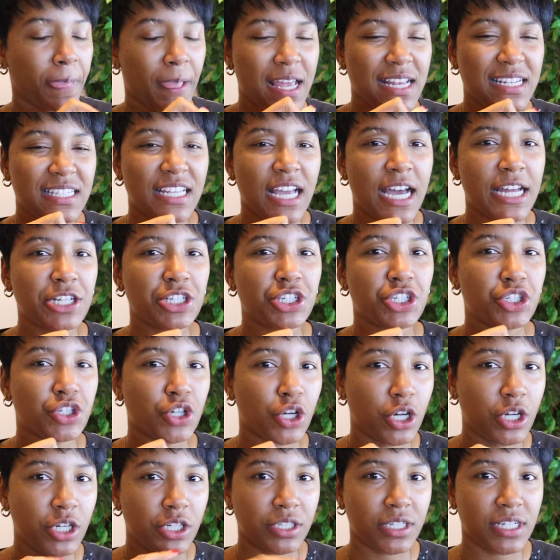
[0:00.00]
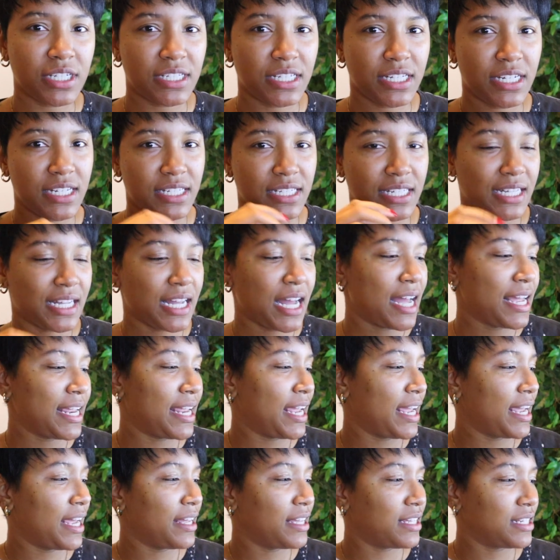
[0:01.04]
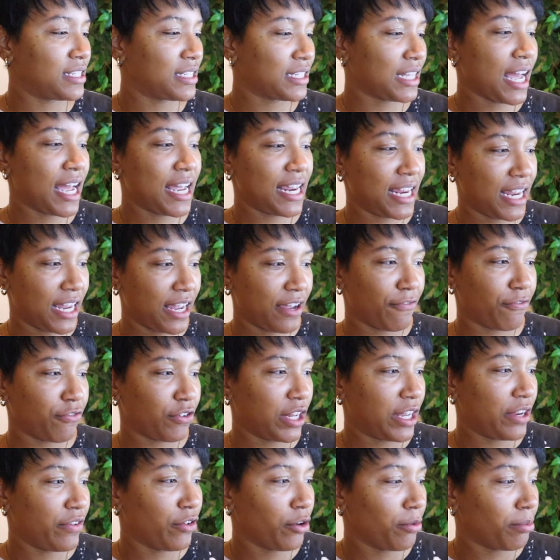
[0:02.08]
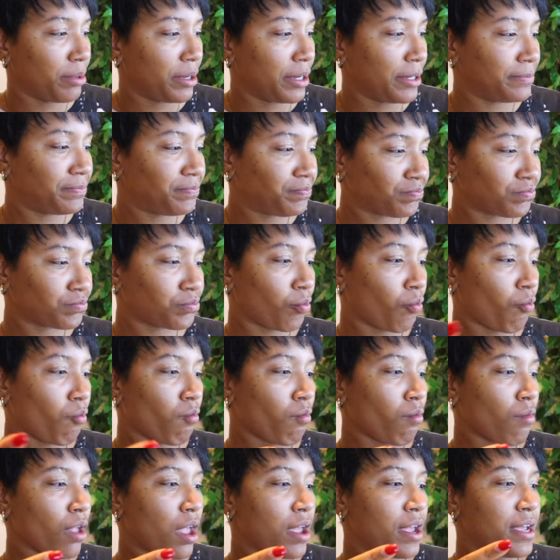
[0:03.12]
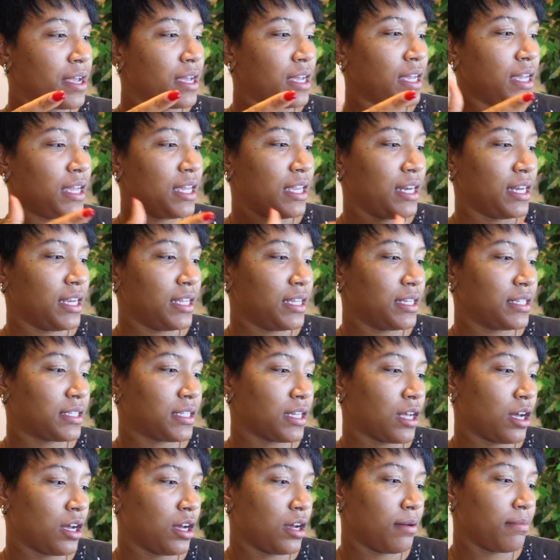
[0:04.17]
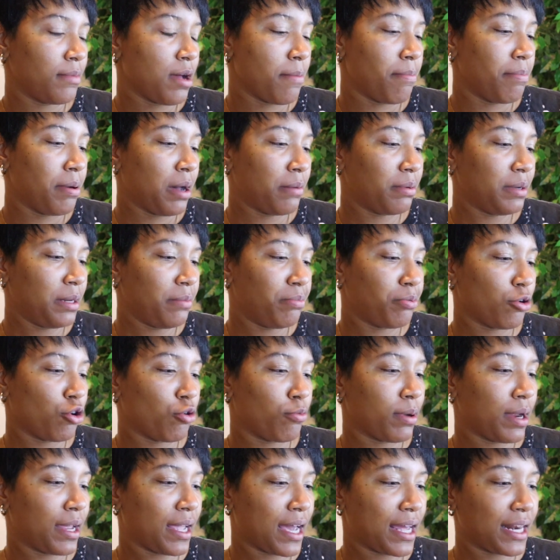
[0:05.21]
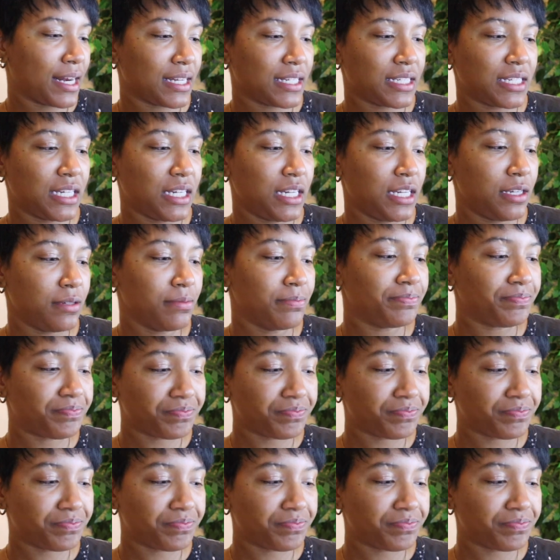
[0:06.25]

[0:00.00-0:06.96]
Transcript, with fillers: It's kind of strong because it is a cayenne, it's cayenne flavor, but it is um, a bubbly probiotic tea.